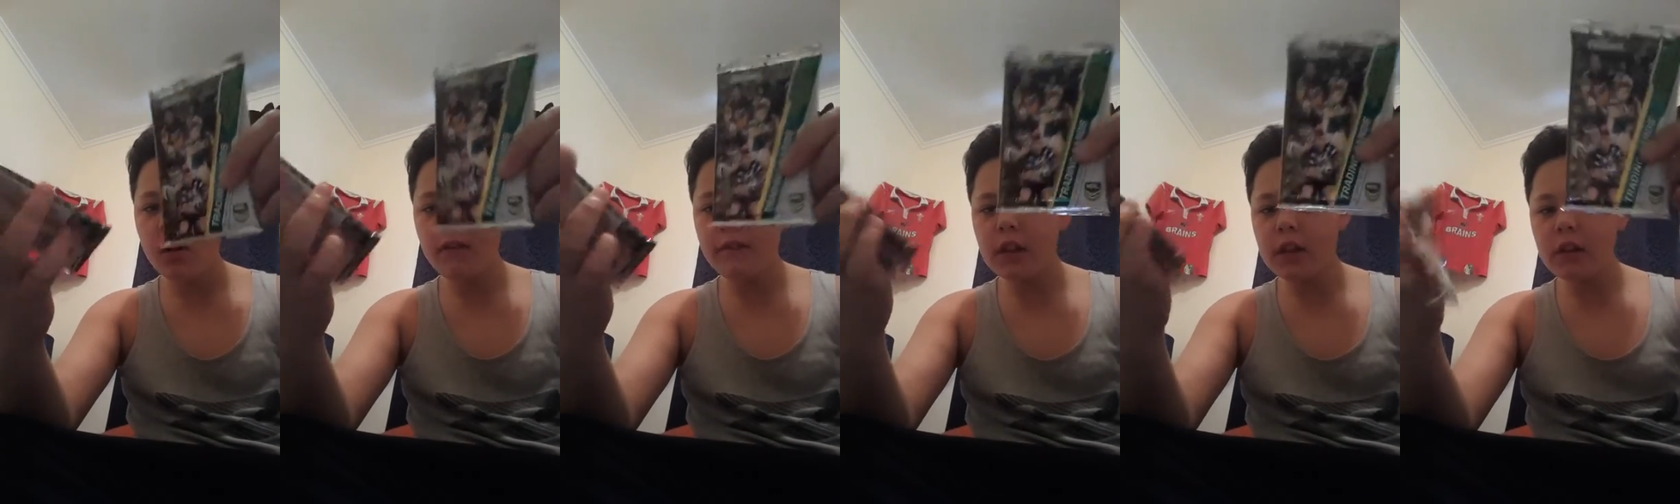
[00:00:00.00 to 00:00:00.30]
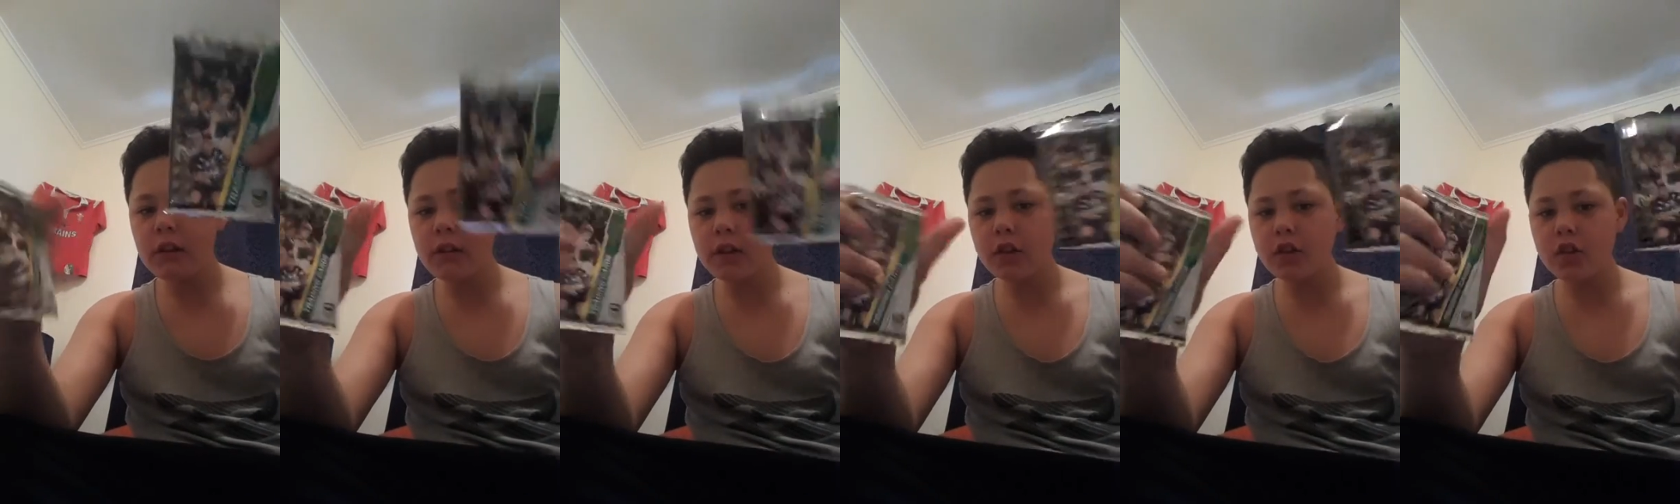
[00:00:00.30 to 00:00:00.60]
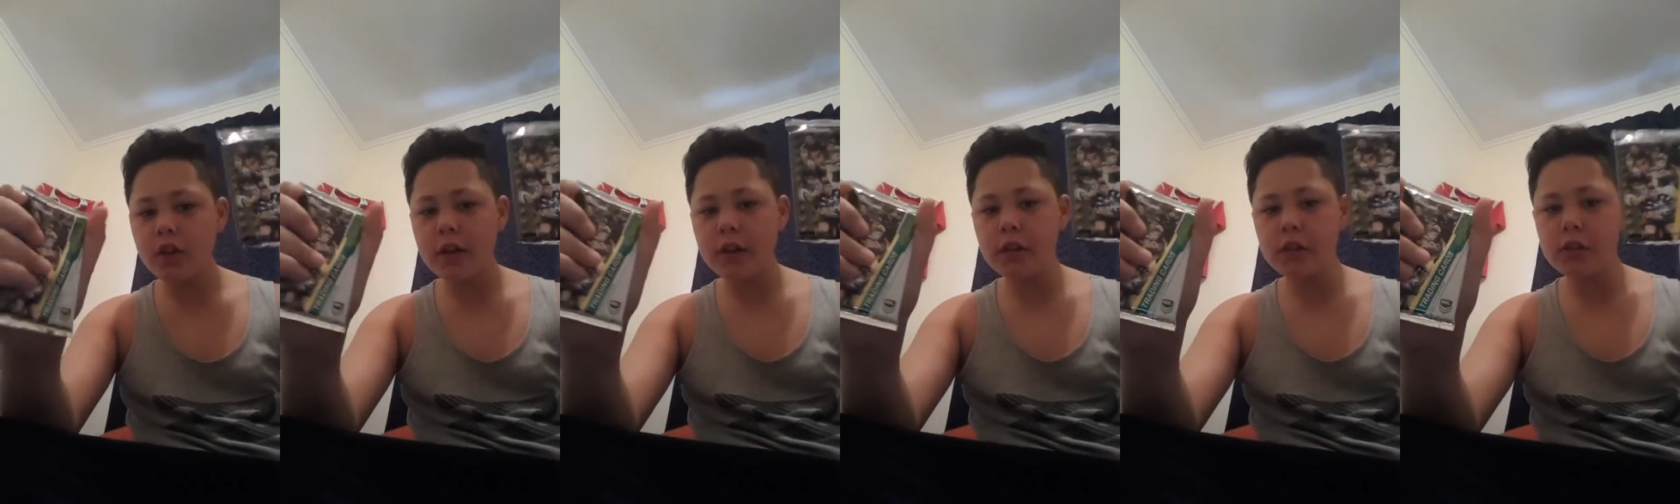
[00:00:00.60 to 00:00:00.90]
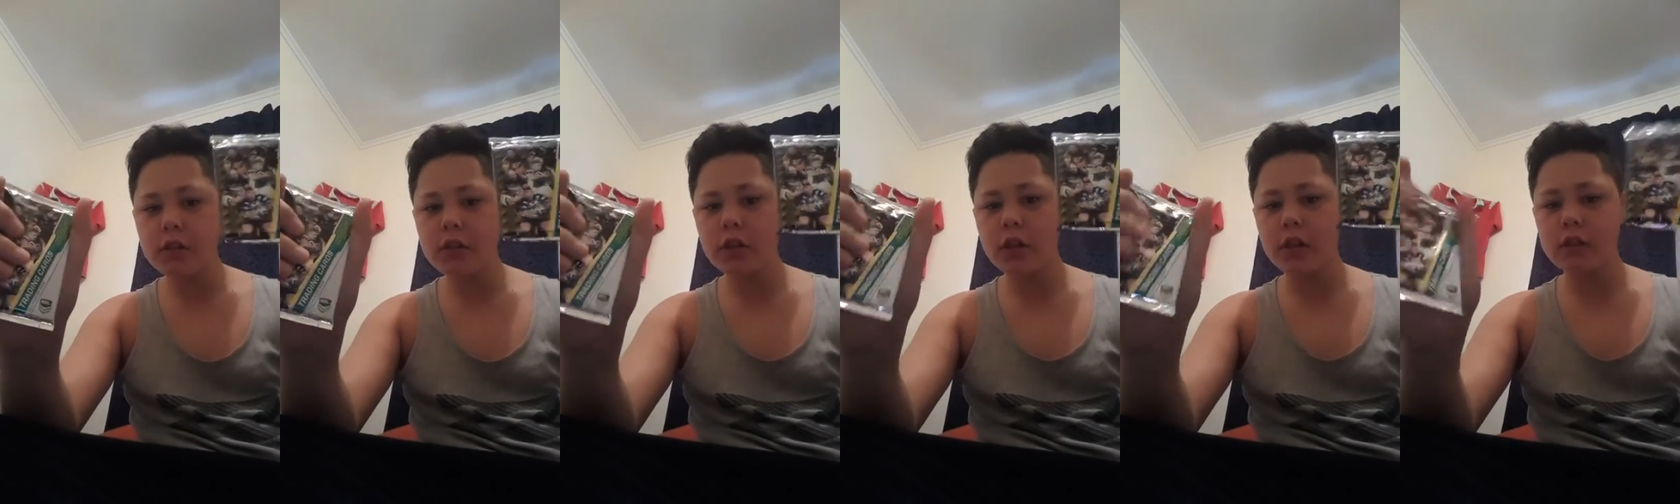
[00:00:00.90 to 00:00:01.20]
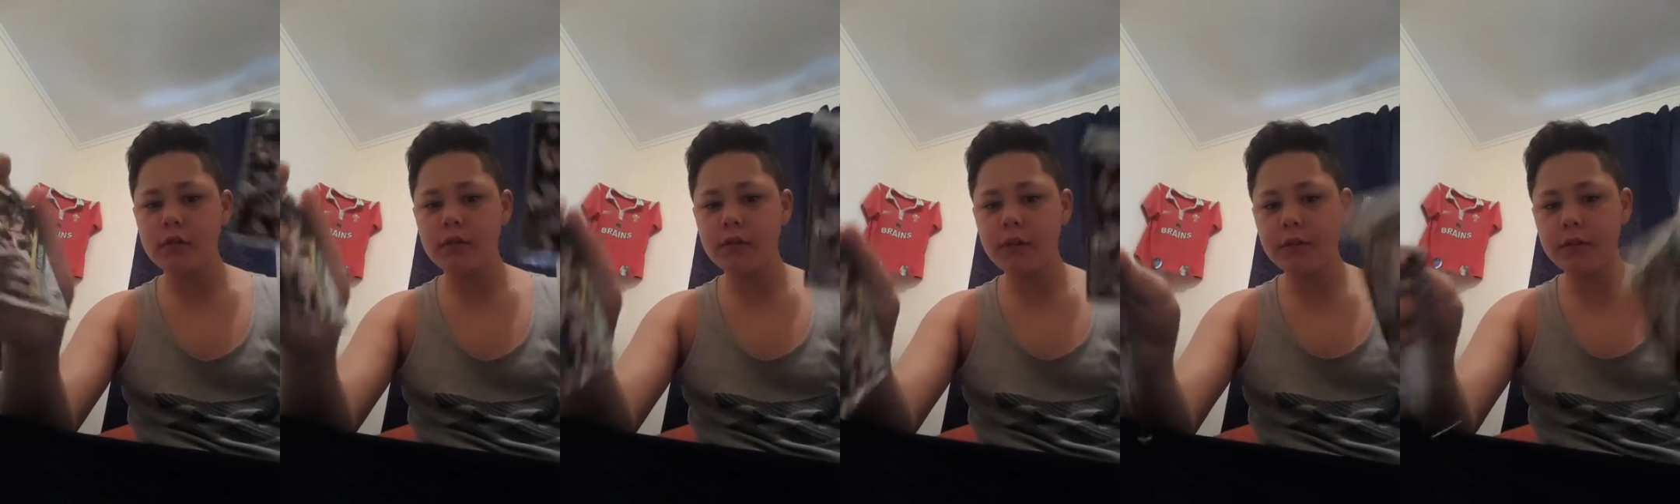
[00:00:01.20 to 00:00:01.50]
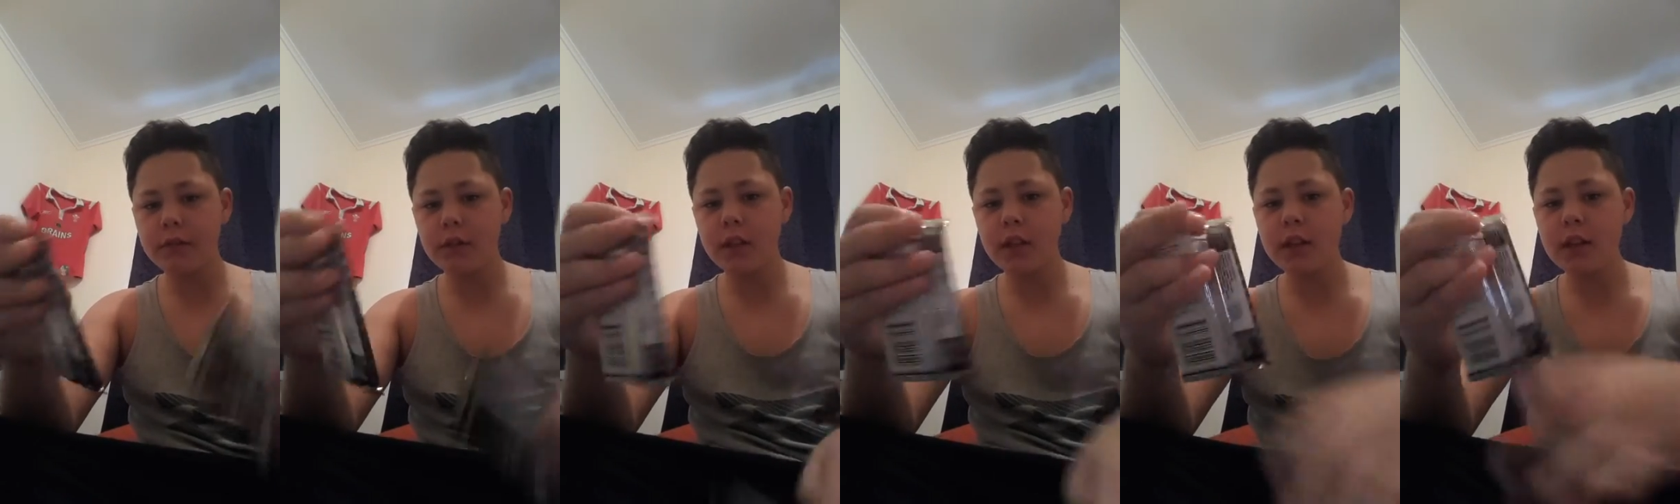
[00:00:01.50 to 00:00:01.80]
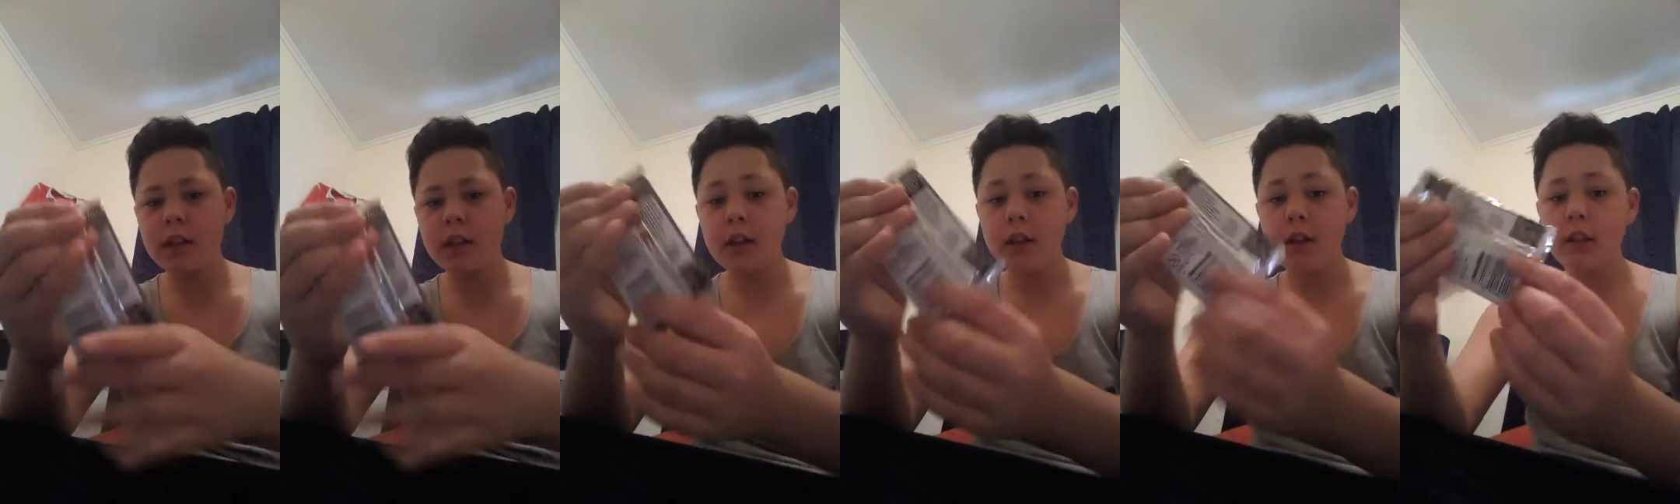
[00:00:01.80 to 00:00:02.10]
of nrl traders
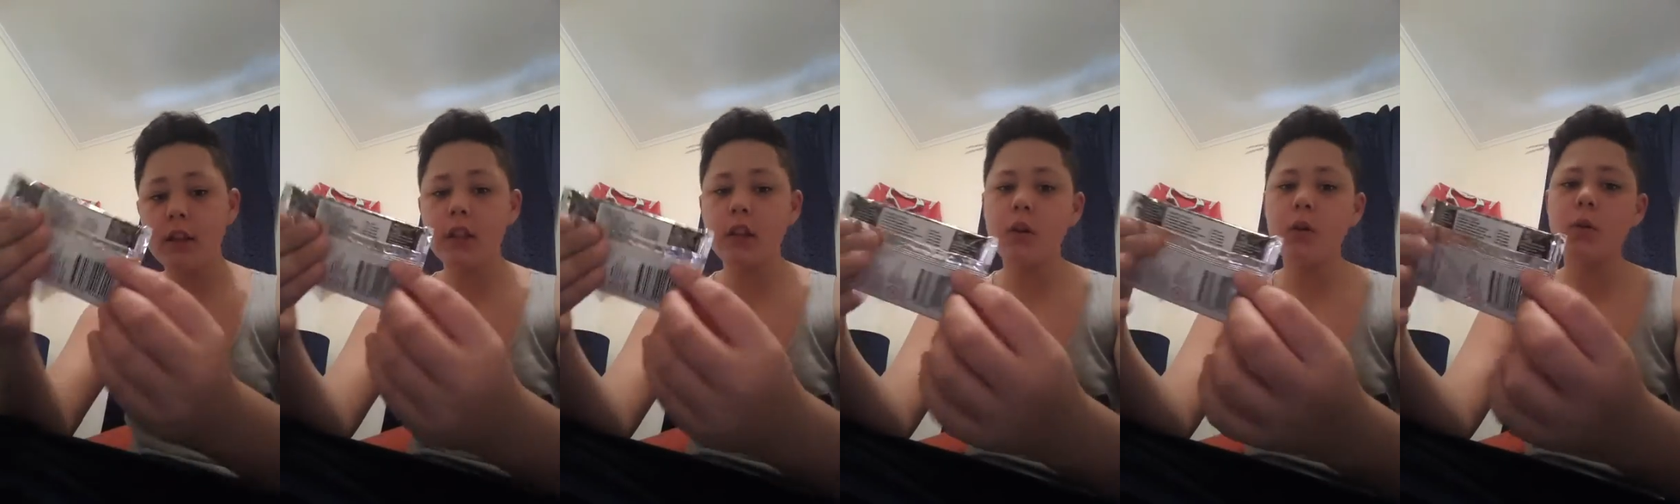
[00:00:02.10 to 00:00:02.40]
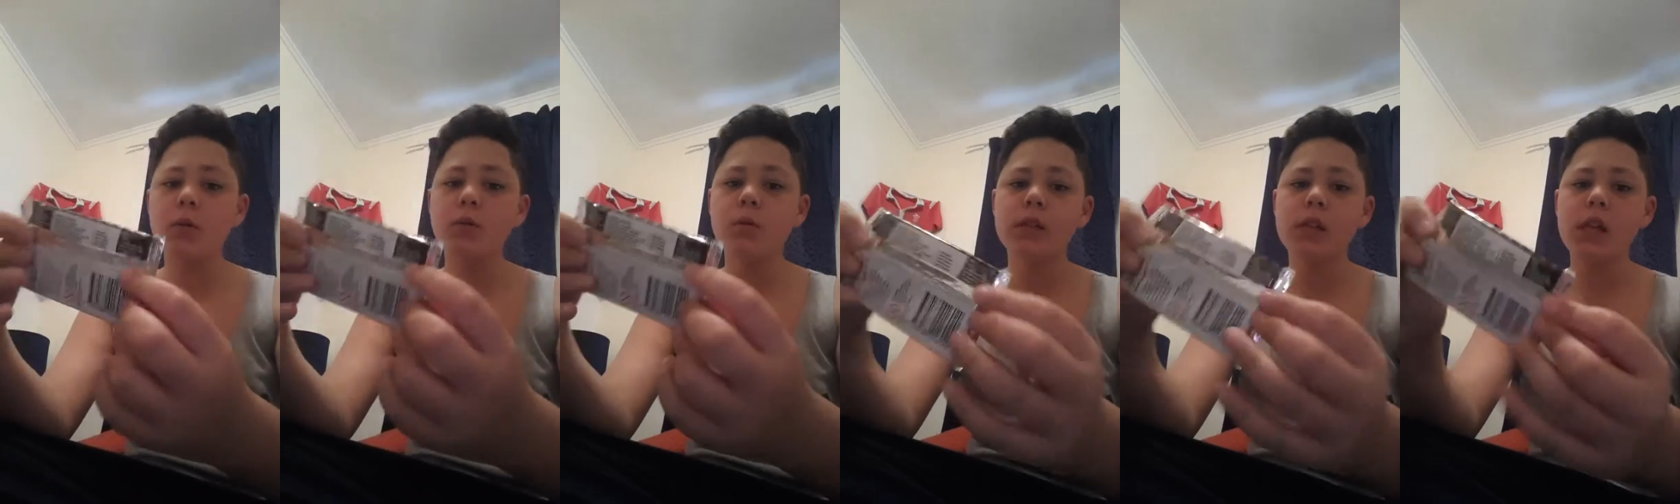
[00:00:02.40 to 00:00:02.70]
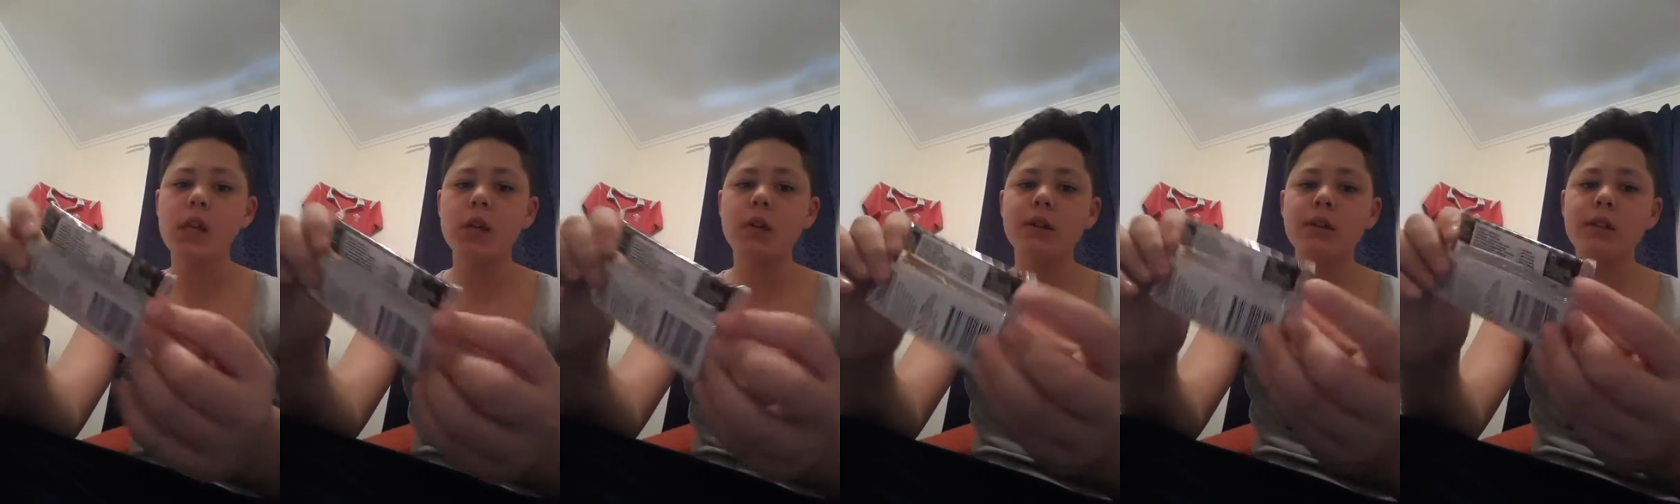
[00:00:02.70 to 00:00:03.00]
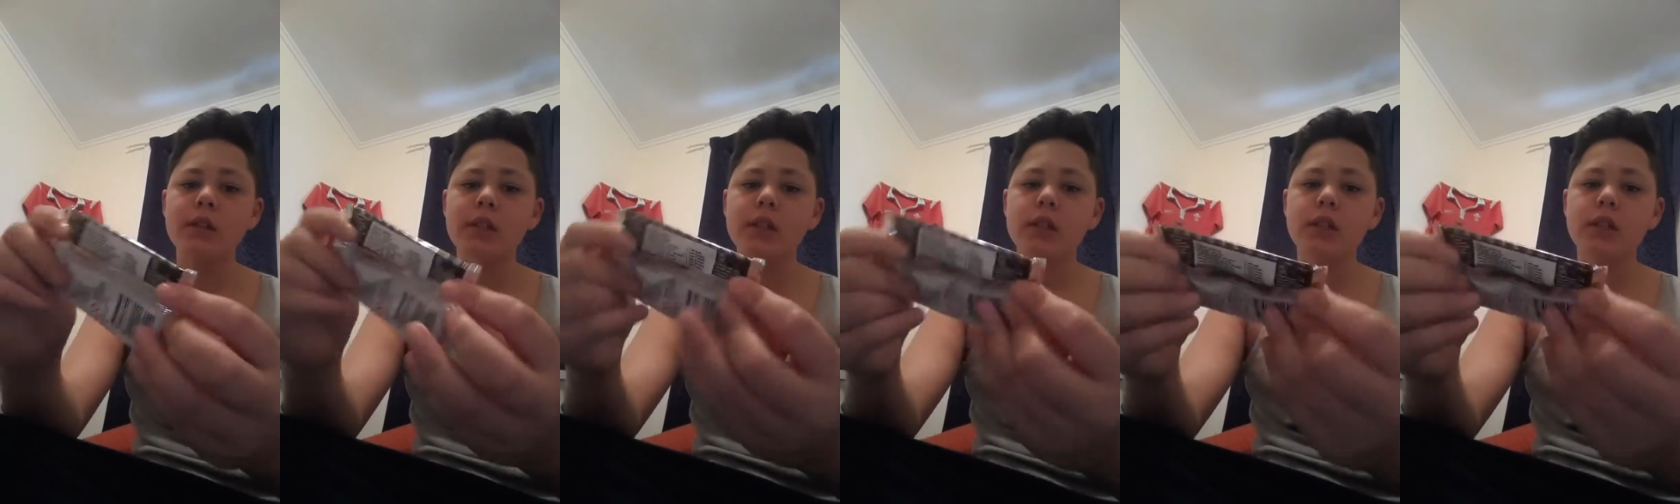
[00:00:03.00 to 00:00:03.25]
2015 they're all sale